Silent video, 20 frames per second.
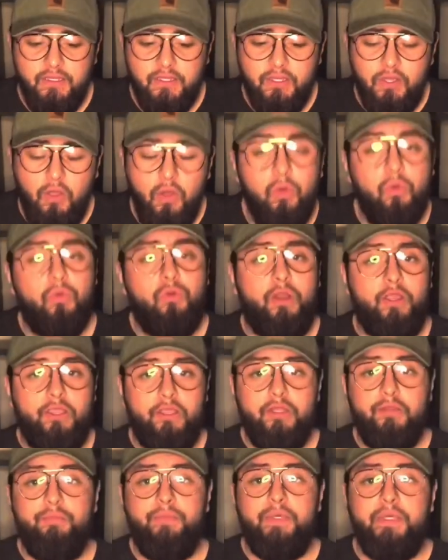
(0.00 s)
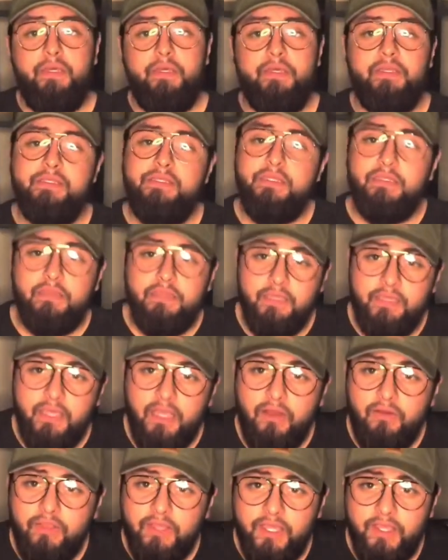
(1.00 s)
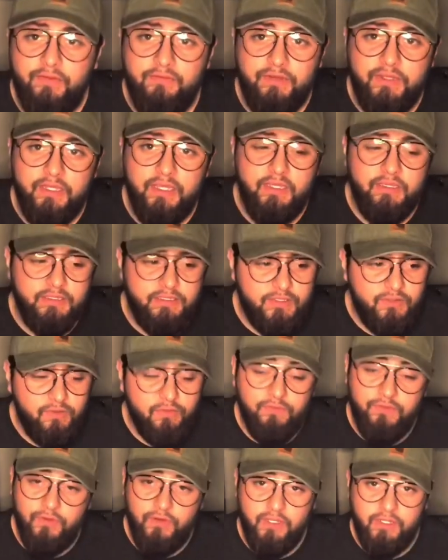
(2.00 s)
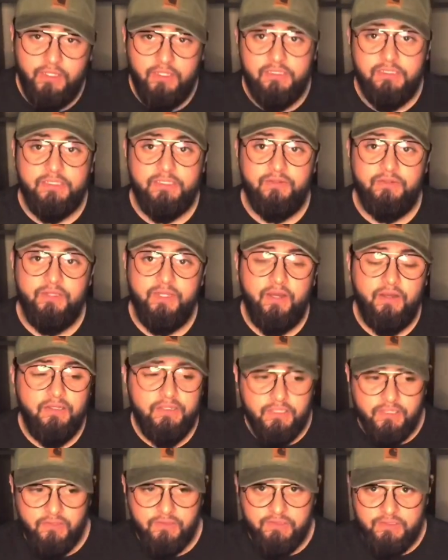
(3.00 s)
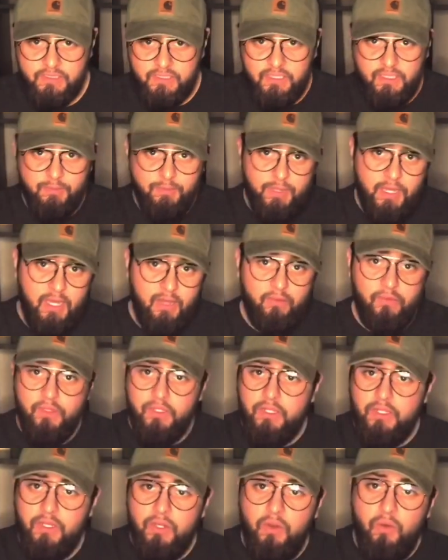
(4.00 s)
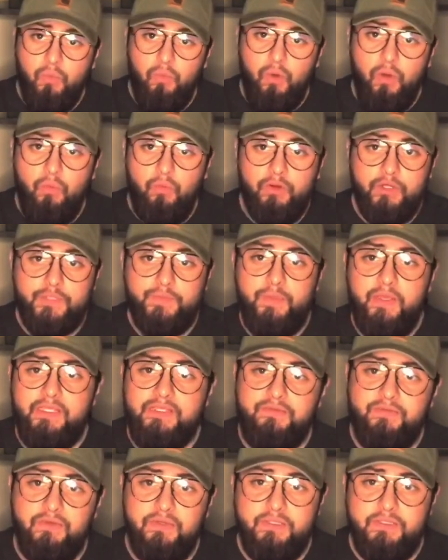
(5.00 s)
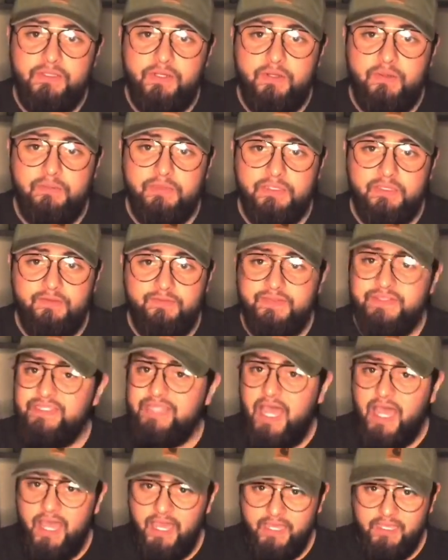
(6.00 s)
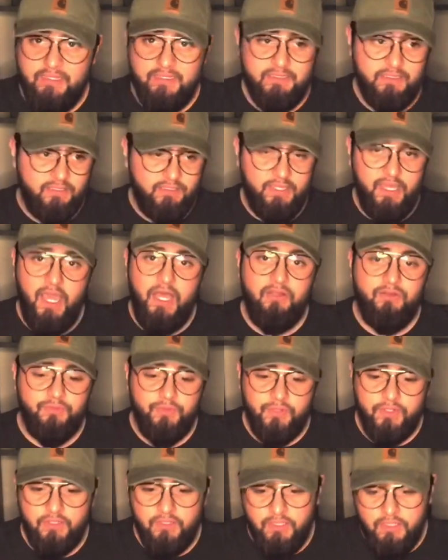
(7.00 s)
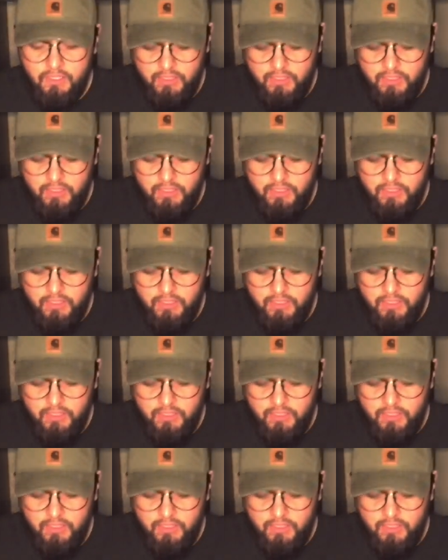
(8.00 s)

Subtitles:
Or are you gonna be concealing carrying every day? So if you're in concealing carry, you need to think about what works best for you in terms of size and caliber.